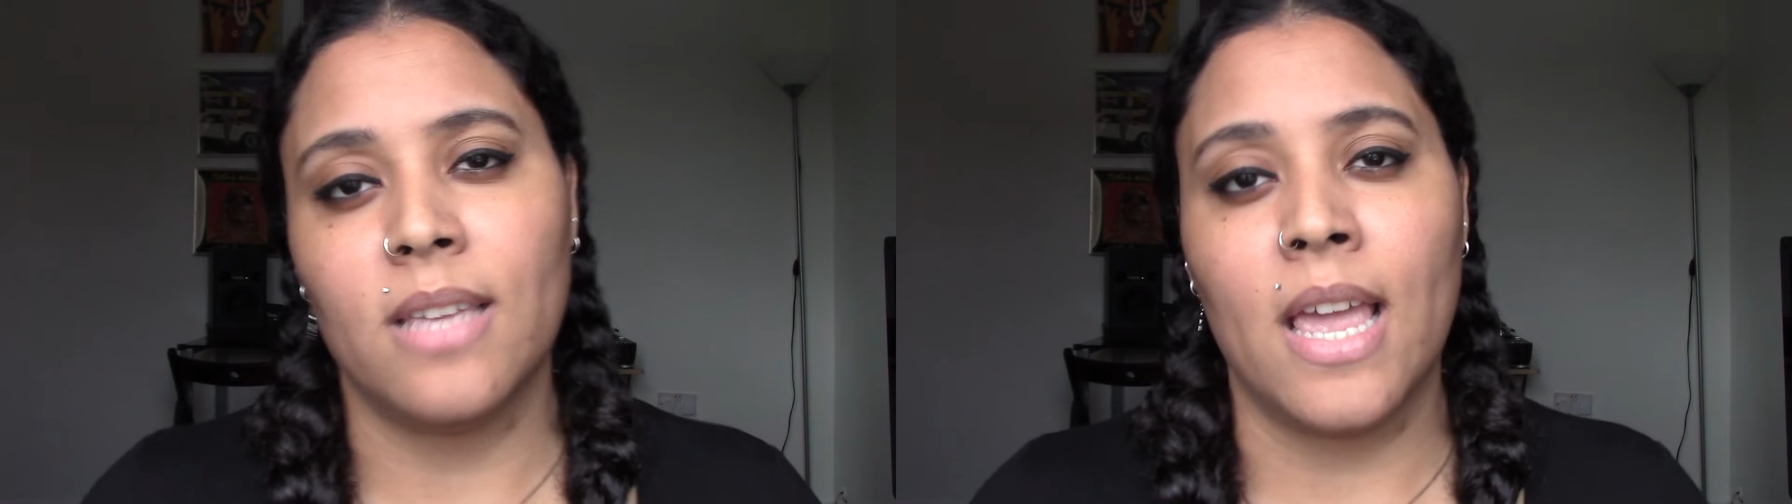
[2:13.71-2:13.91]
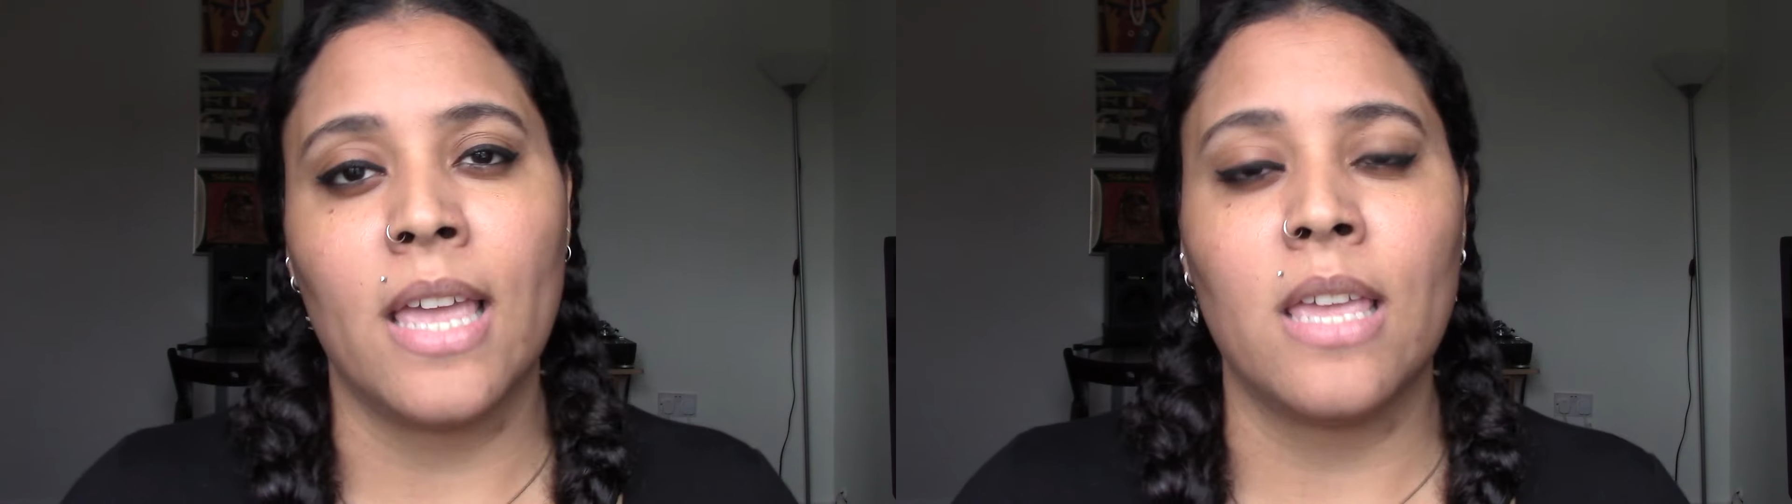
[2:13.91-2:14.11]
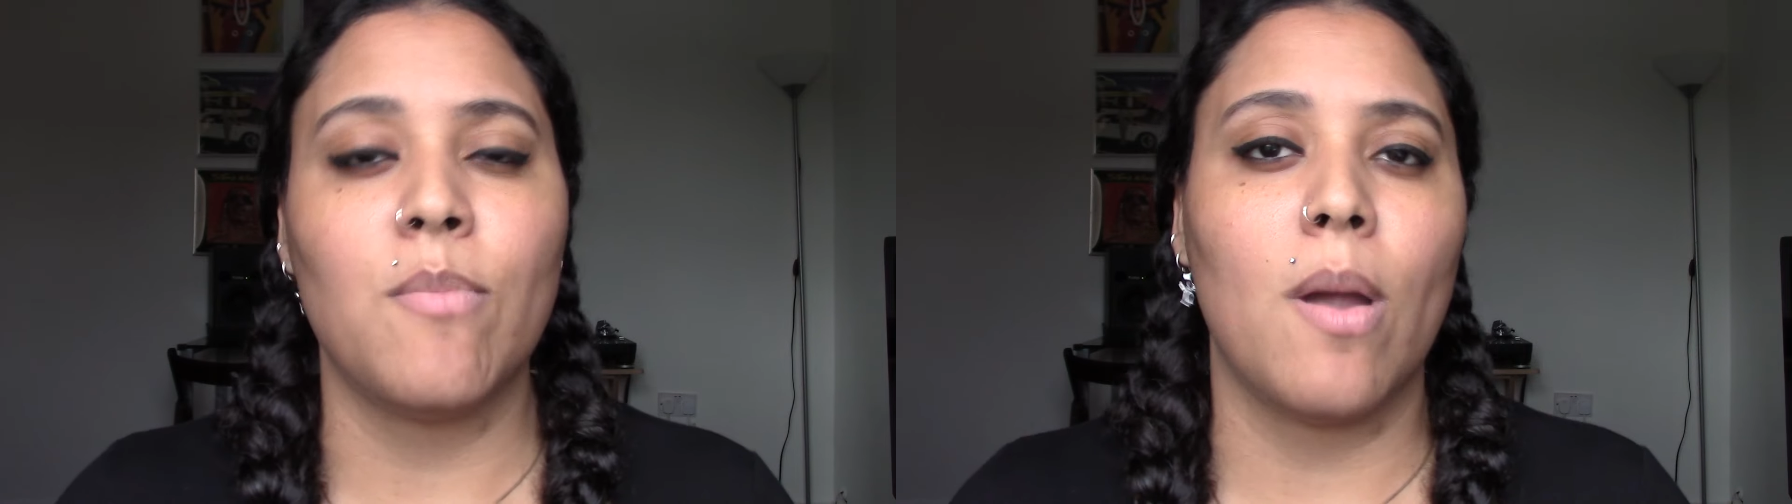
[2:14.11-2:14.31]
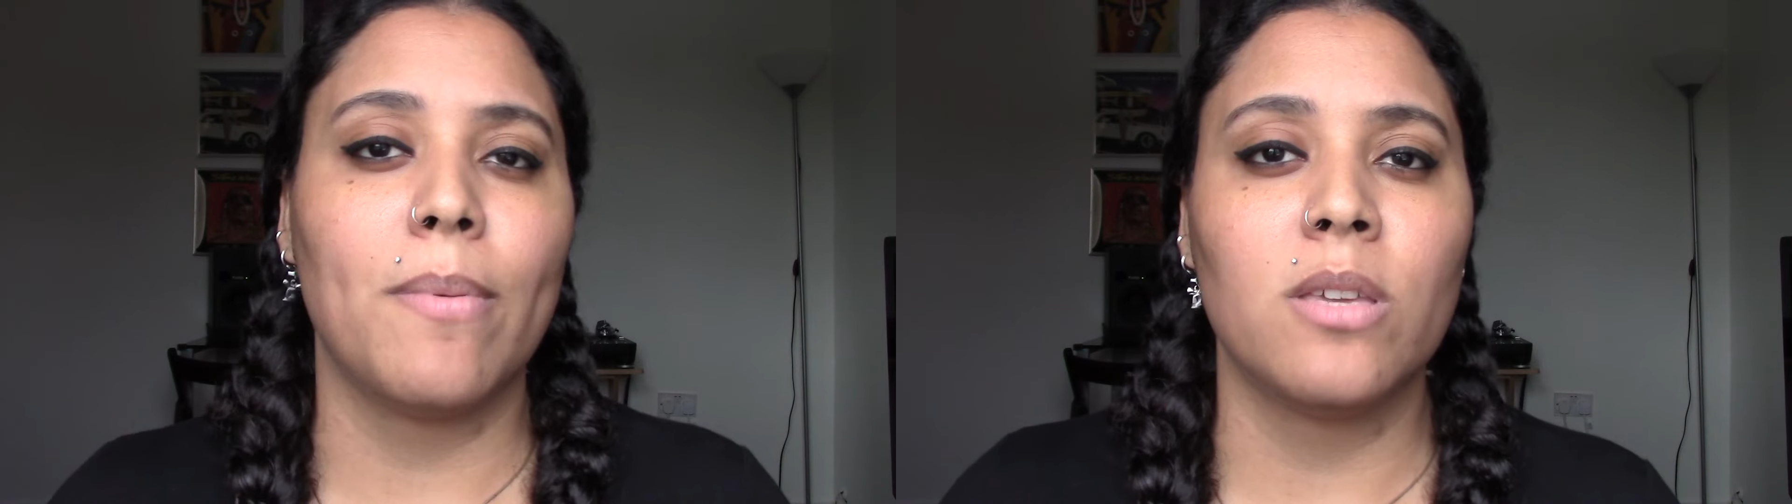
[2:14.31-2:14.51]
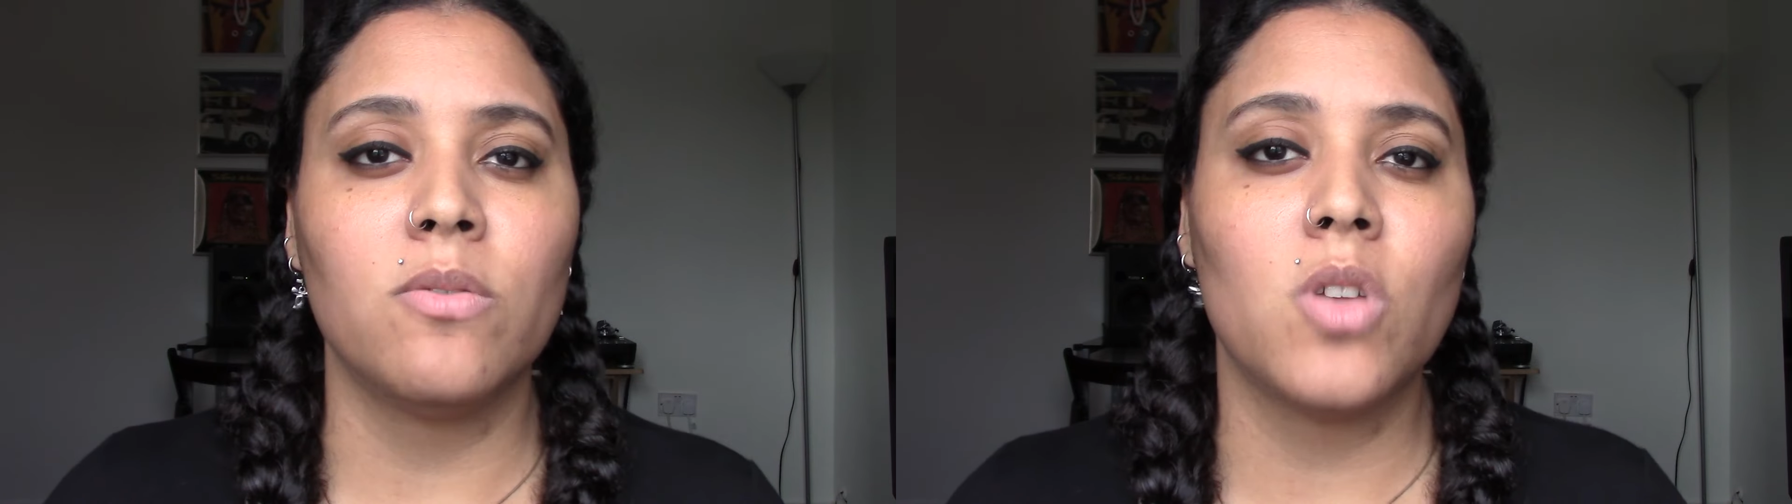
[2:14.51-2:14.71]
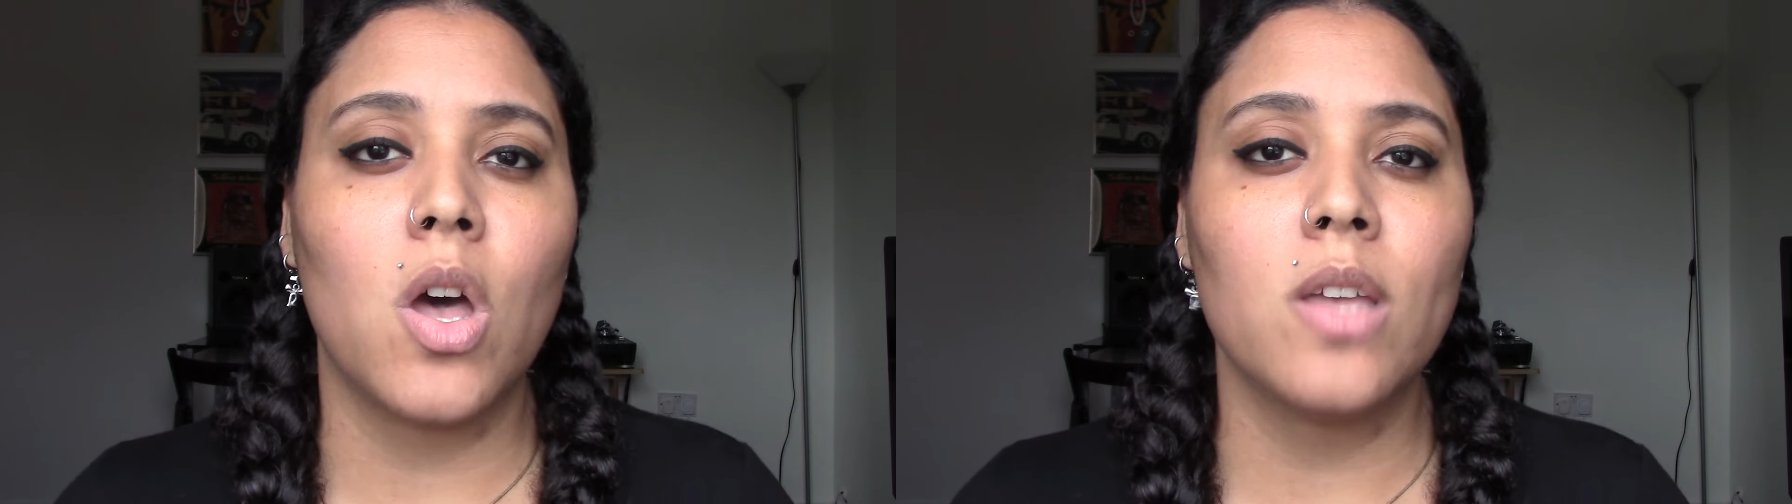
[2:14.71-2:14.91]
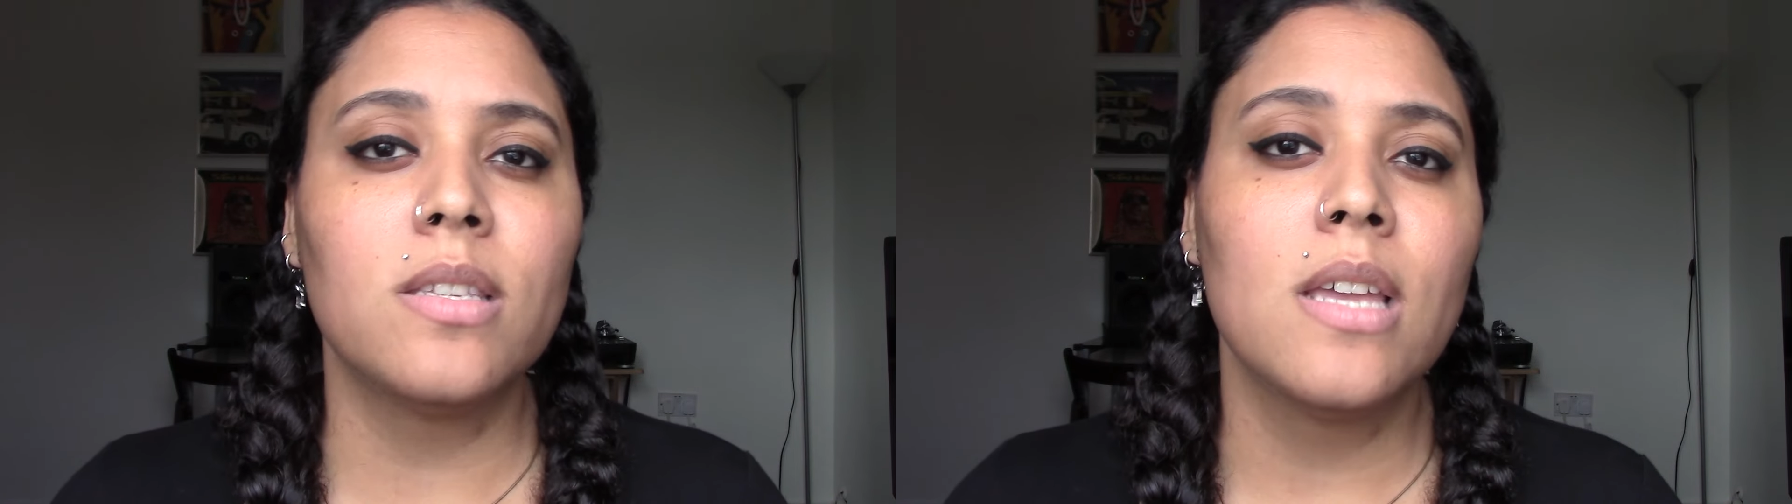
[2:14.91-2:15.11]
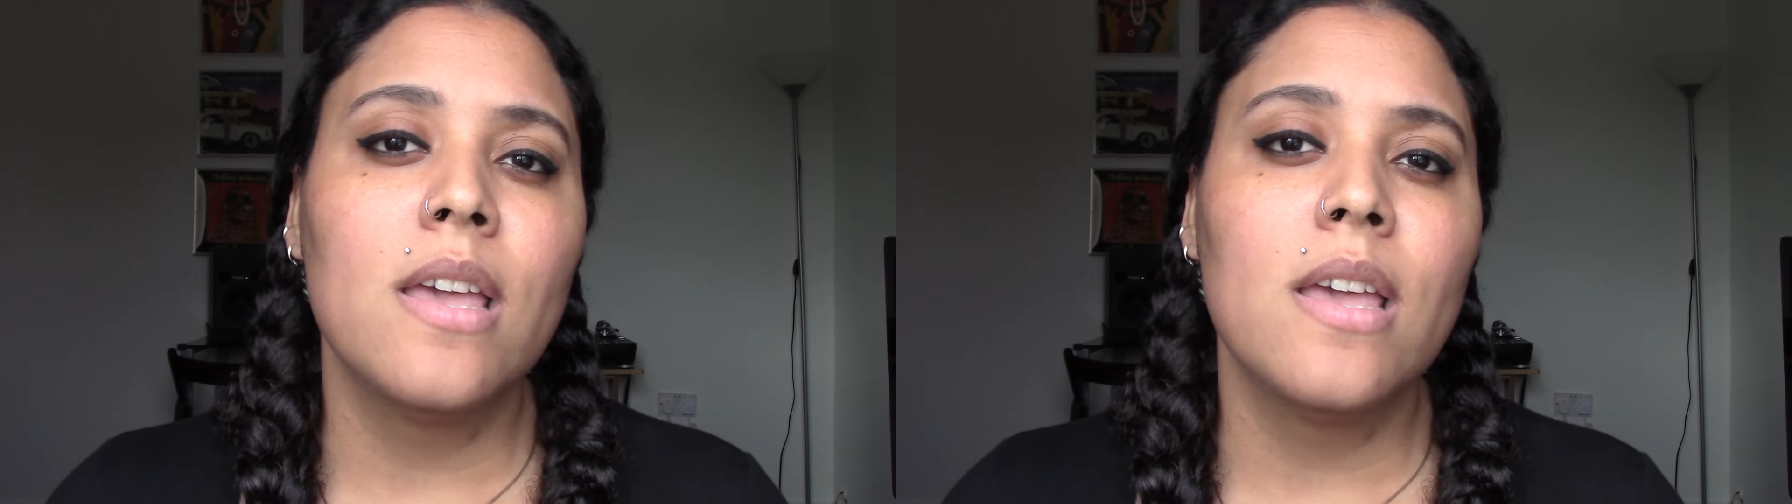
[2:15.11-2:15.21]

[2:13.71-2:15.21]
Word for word: tangy barbecue sauce.